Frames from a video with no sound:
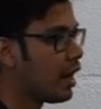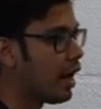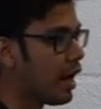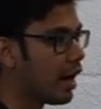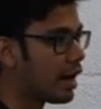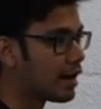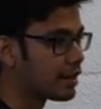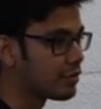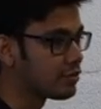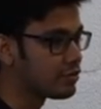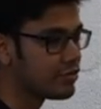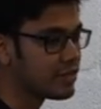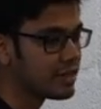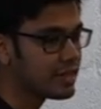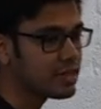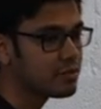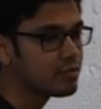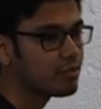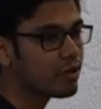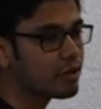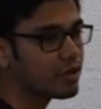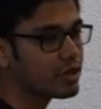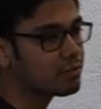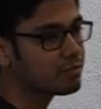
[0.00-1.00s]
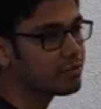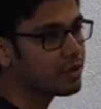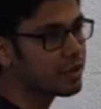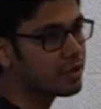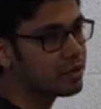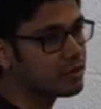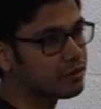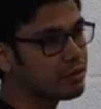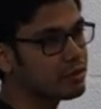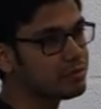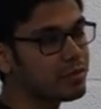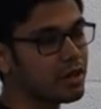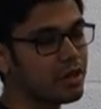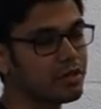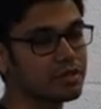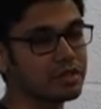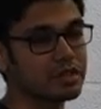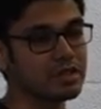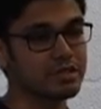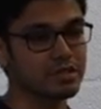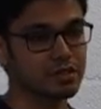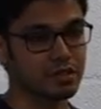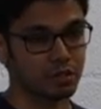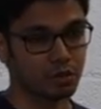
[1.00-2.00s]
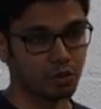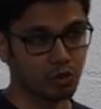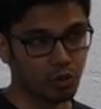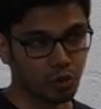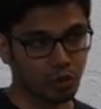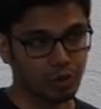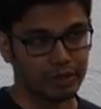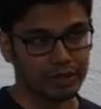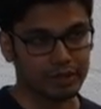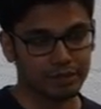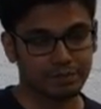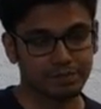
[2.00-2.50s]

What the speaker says: And a very important part of a browser is a cookie.